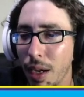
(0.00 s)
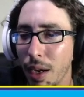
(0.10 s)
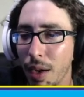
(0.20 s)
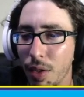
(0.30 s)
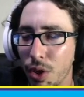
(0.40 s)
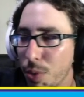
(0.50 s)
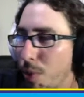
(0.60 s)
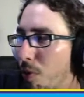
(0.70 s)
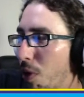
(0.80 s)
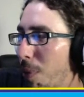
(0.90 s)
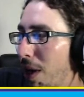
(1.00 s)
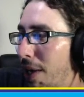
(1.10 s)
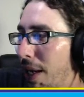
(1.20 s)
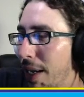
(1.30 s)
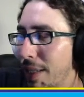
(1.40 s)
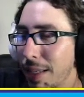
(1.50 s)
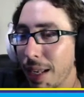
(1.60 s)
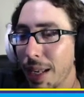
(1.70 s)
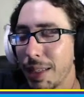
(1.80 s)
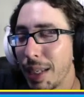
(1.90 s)
just before the podcast,
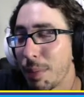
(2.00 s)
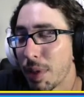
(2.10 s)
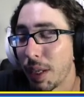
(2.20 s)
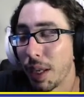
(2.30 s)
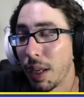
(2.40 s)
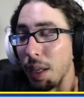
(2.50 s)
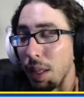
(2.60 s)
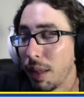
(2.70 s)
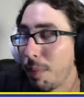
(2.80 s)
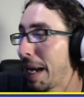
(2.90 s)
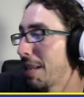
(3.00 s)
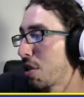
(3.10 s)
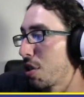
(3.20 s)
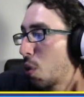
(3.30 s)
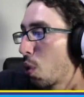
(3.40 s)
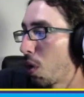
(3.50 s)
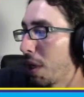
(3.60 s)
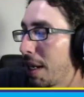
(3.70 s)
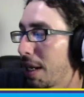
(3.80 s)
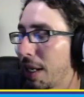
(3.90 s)
it seems like the main
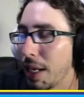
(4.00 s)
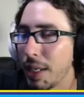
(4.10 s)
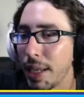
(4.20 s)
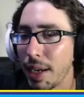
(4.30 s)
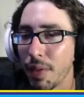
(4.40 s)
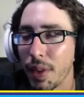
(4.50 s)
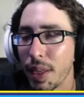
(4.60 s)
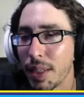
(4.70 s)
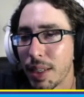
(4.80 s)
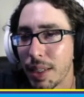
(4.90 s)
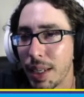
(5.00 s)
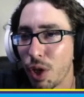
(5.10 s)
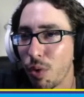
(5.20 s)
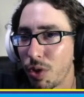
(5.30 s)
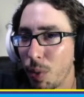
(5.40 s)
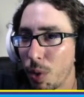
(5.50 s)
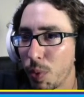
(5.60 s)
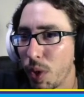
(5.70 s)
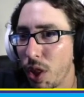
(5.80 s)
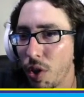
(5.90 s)
story and everything is going to take you somewhere
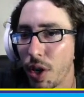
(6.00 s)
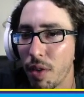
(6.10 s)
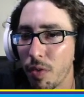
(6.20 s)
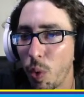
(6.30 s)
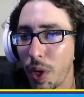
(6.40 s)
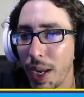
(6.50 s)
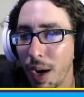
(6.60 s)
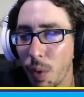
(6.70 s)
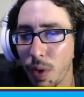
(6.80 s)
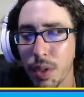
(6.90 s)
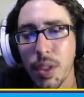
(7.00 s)
between 30 and 40 hours.